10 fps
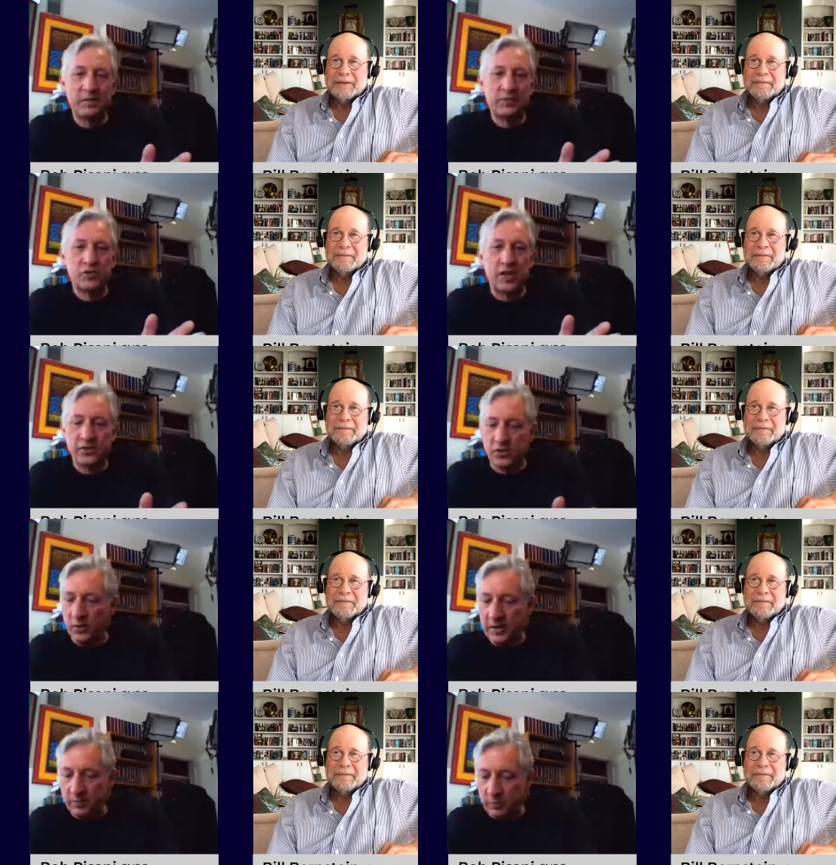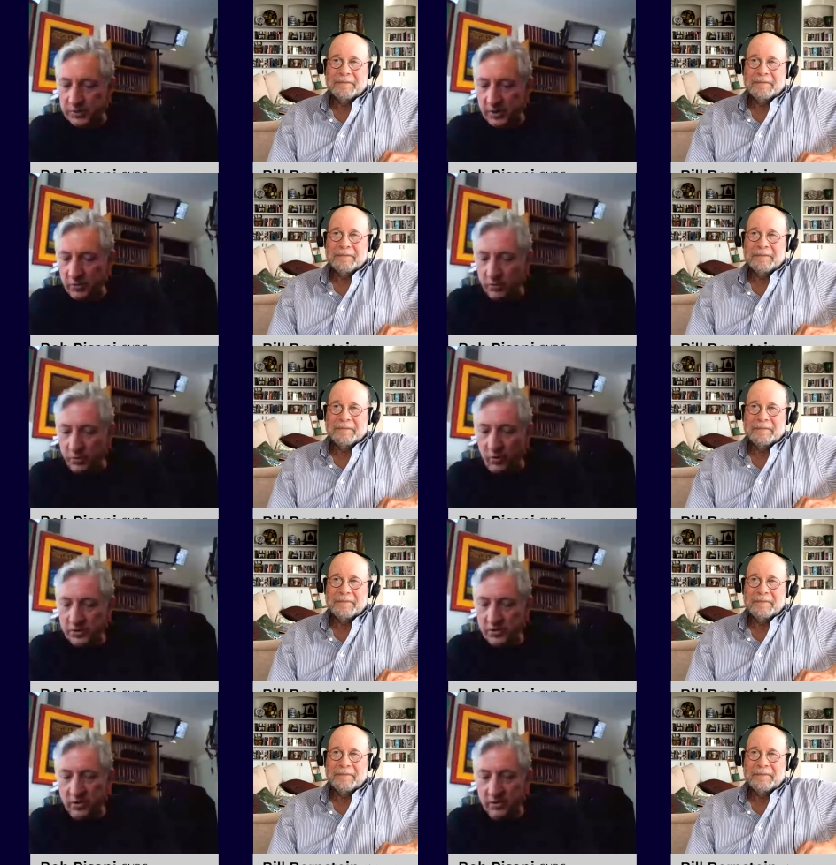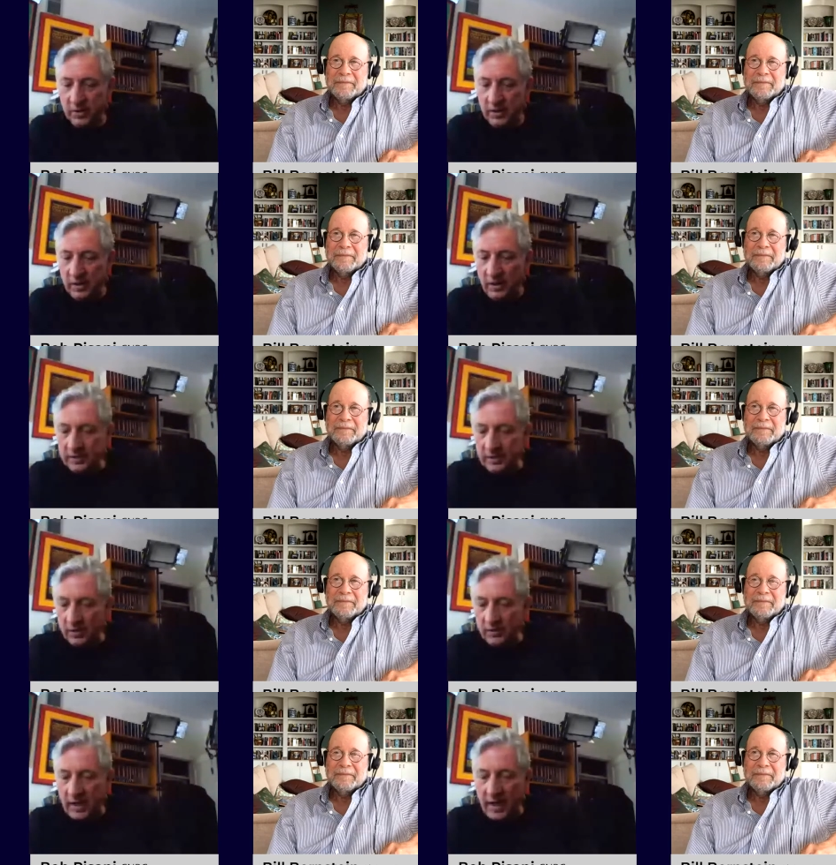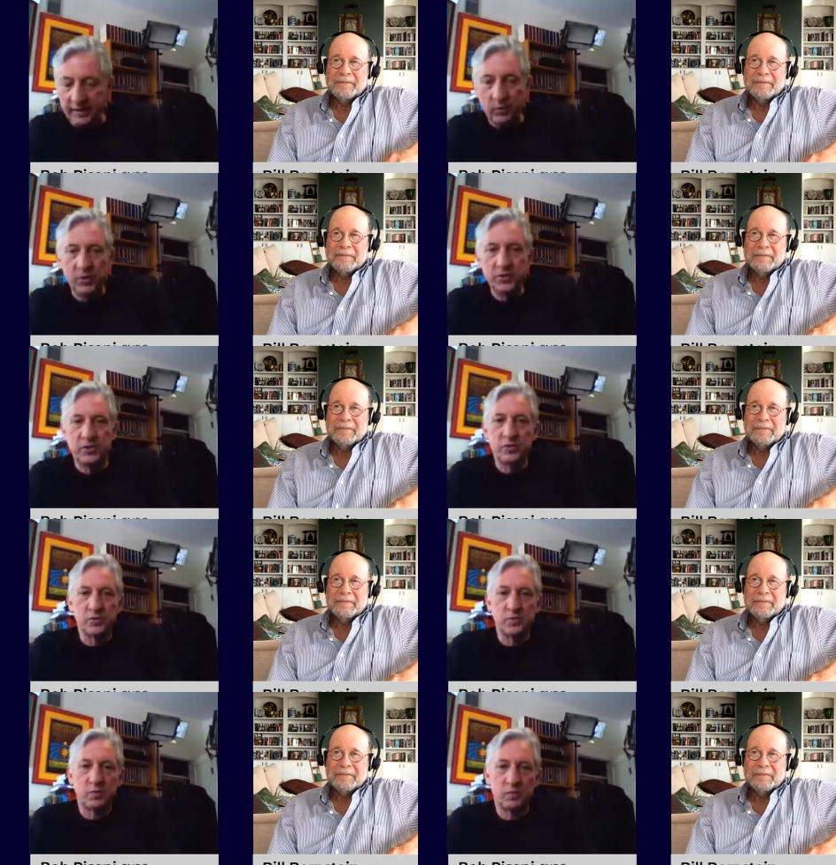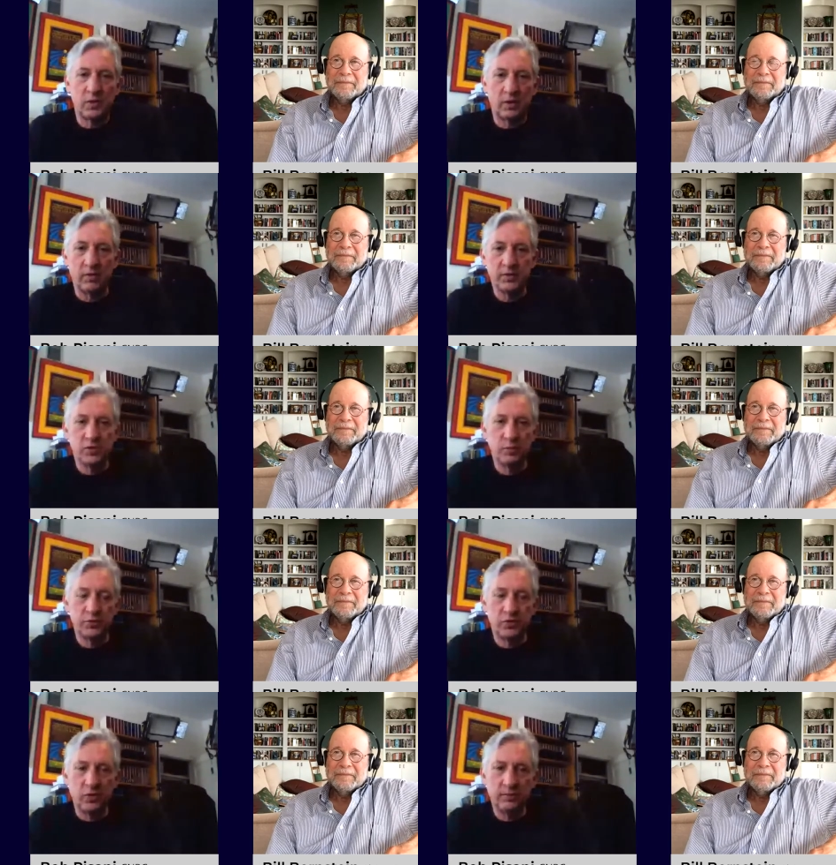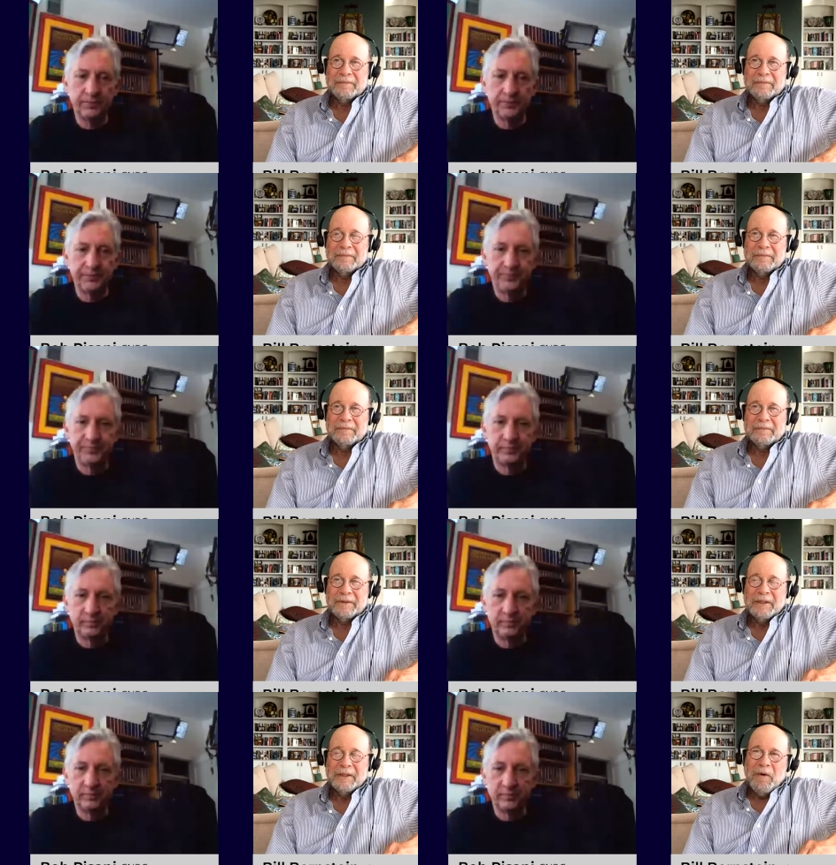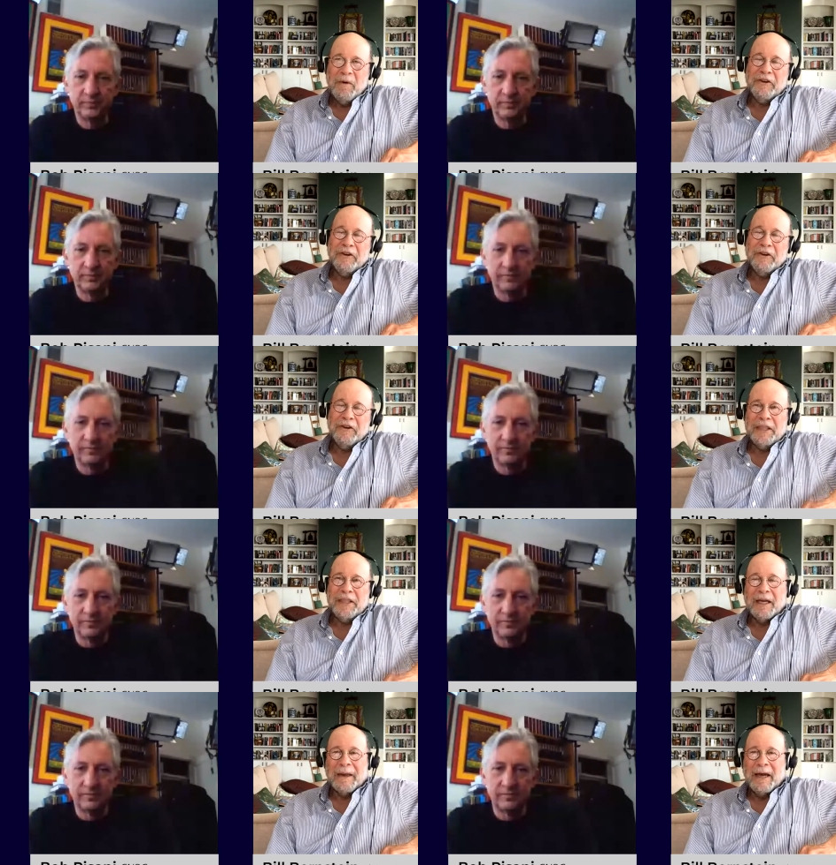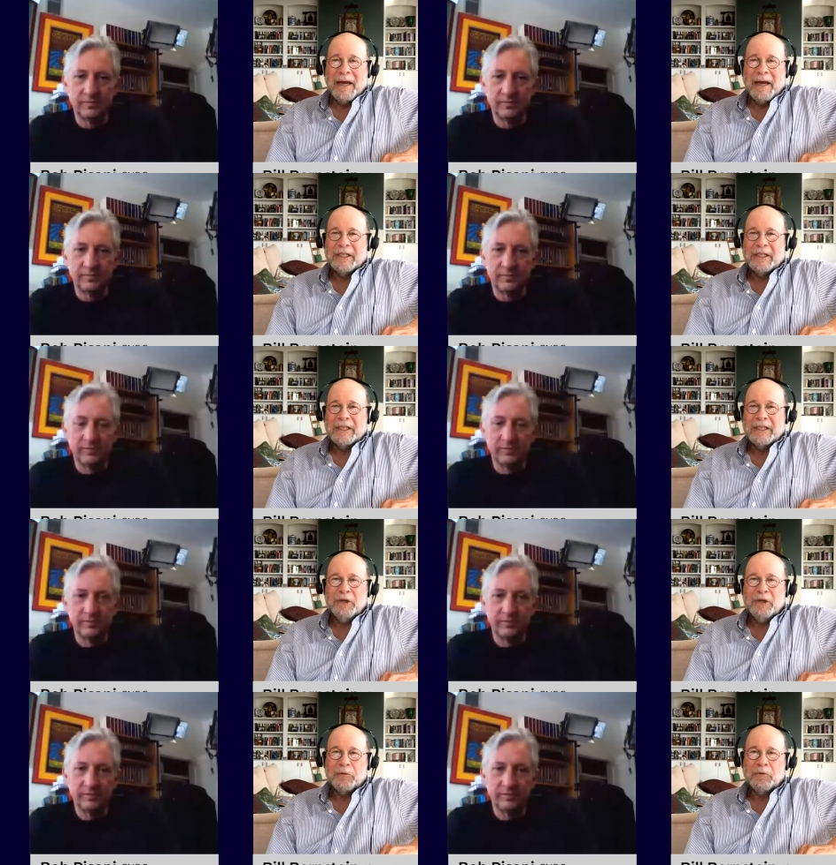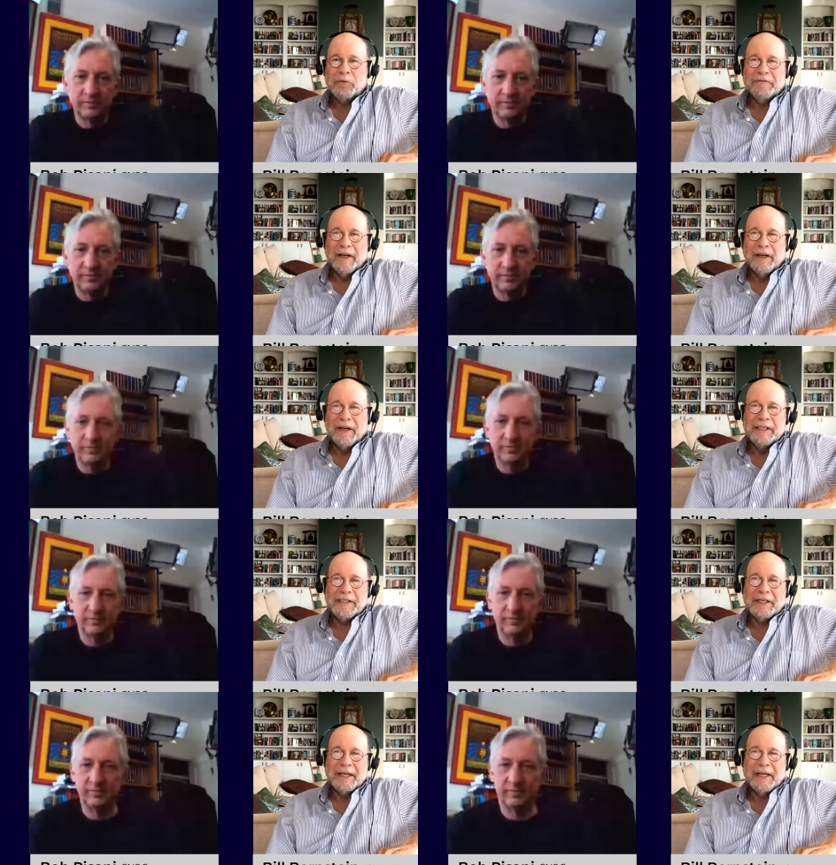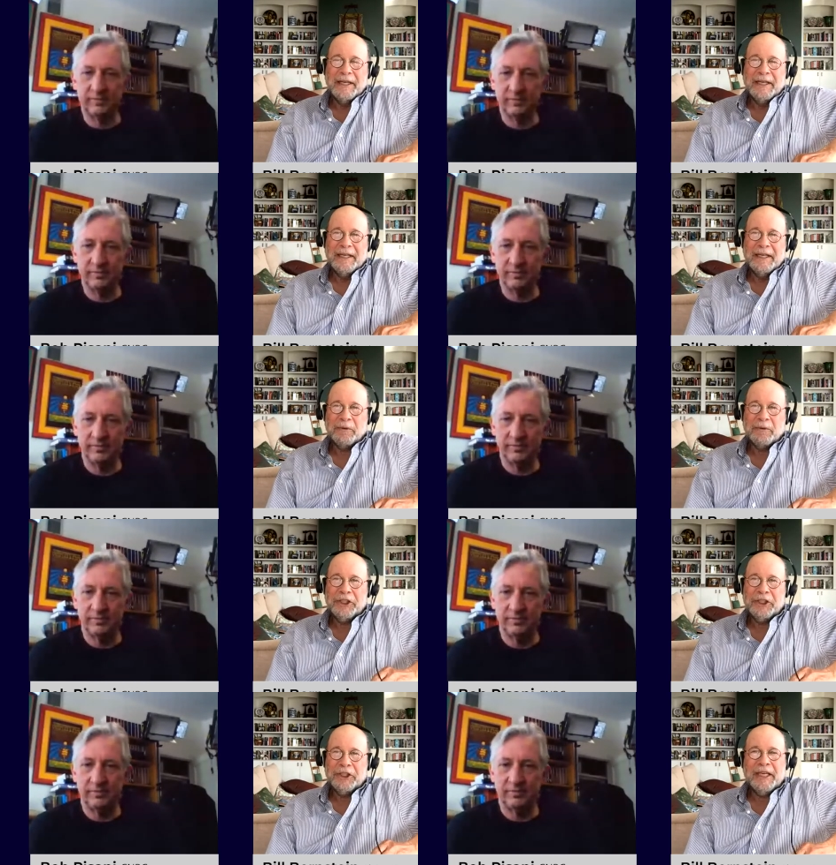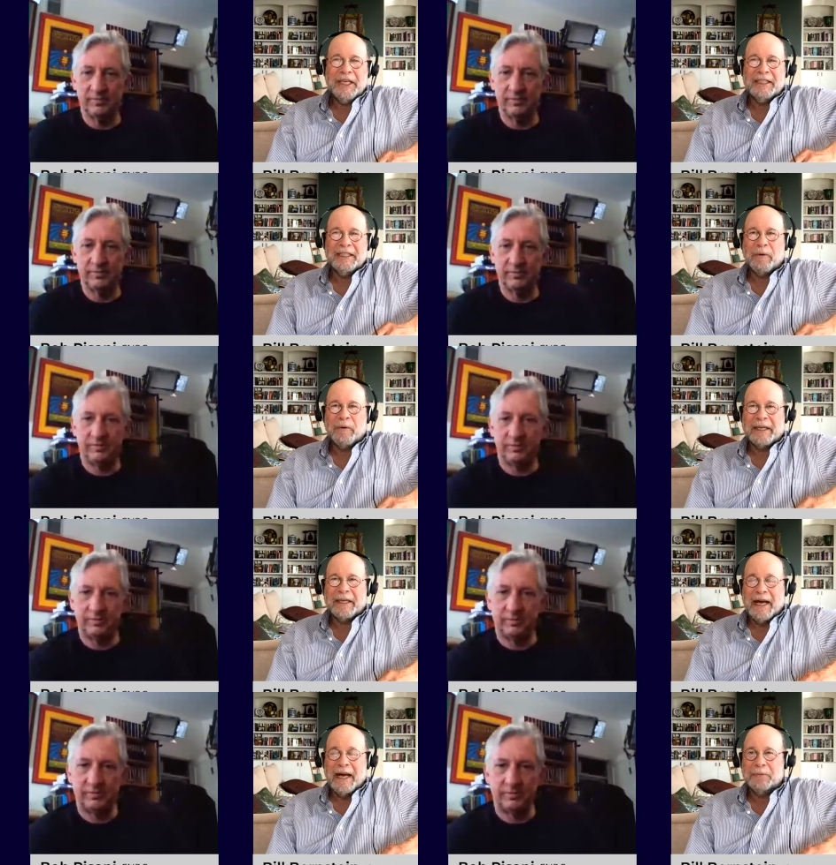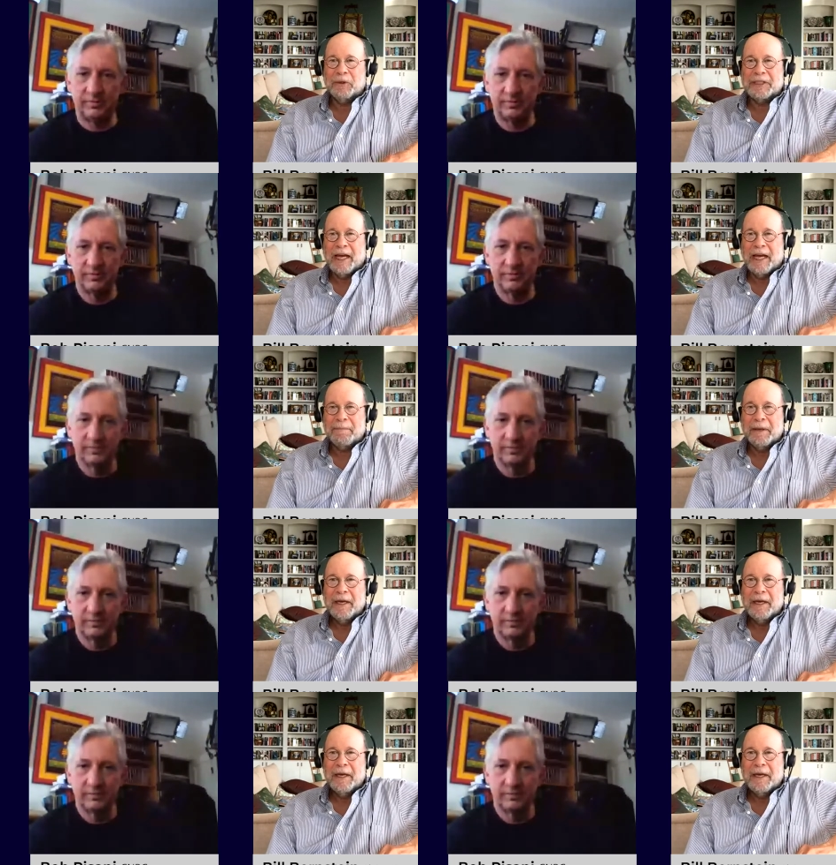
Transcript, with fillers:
Speaker 1: me just ask you any particular thoughts on? on on Cathie Wood as the new current superstar?
Speaker 2: Well, if you know anything about uh, mutual fund uh, history, she's an easily recognizable type.